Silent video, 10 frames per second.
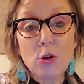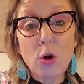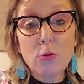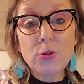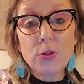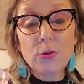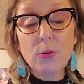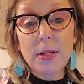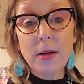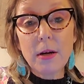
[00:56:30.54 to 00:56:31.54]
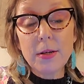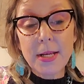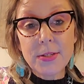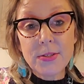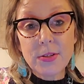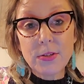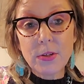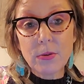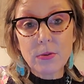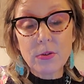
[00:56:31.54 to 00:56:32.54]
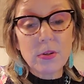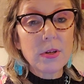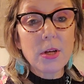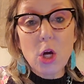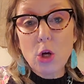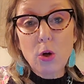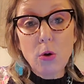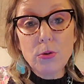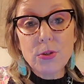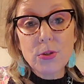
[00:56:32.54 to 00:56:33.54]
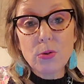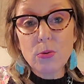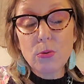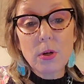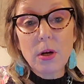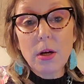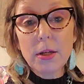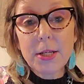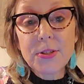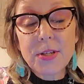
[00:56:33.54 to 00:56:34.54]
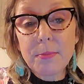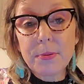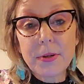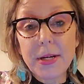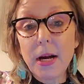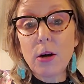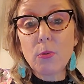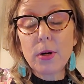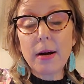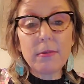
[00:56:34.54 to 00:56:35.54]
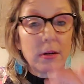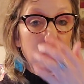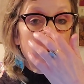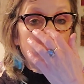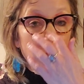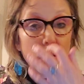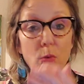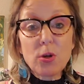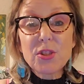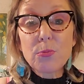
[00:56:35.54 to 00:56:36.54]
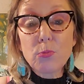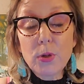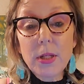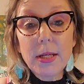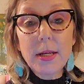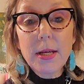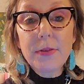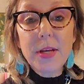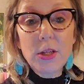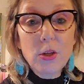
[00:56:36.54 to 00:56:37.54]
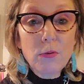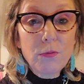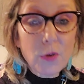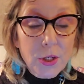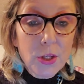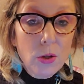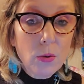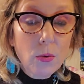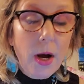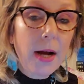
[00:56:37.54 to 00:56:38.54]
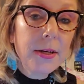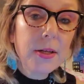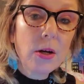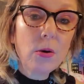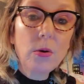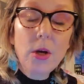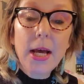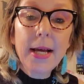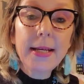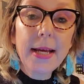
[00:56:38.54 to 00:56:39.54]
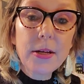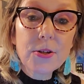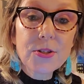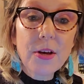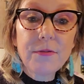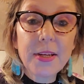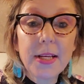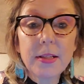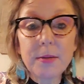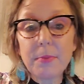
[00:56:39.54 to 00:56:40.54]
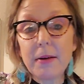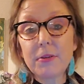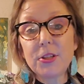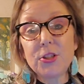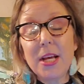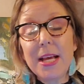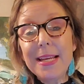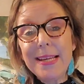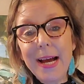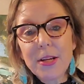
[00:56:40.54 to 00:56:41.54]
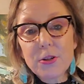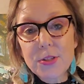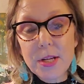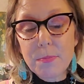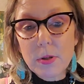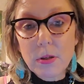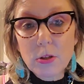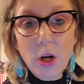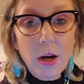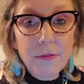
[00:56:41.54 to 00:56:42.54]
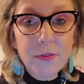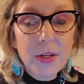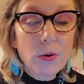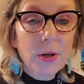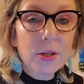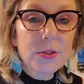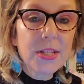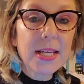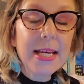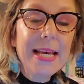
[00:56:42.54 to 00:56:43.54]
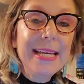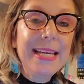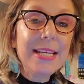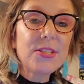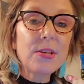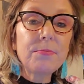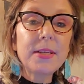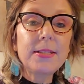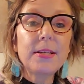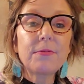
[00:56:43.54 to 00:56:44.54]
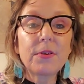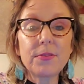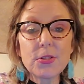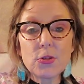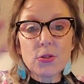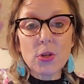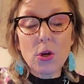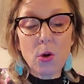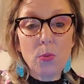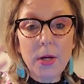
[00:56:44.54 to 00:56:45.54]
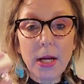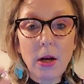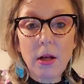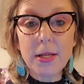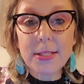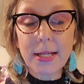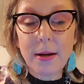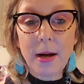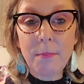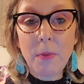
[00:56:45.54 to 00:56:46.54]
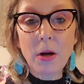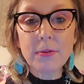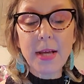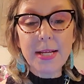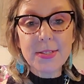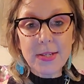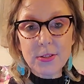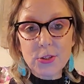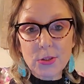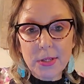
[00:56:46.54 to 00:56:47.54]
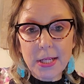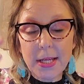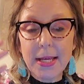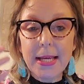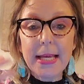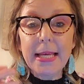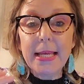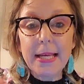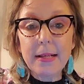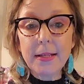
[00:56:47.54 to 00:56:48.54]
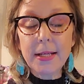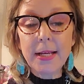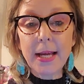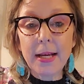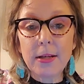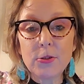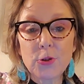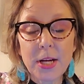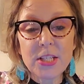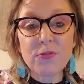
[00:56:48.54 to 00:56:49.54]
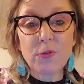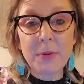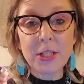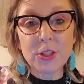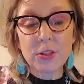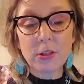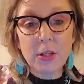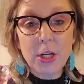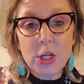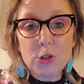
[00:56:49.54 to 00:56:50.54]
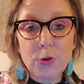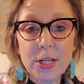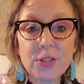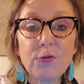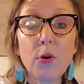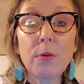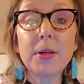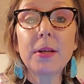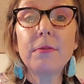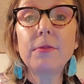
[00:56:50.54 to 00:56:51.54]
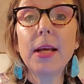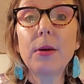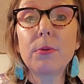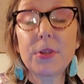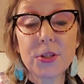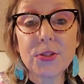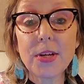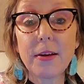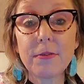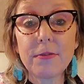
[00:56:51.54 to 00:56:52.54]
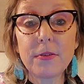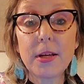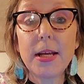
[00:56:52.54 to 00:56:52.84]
go to an art institute, go to contemporary art wherever or some really that you for you on you know and get yourself a healing beverage not your typical coffee or your tea get something different this is what i call it's like a, a multi-sensory healing and transformational transformative date with yourself.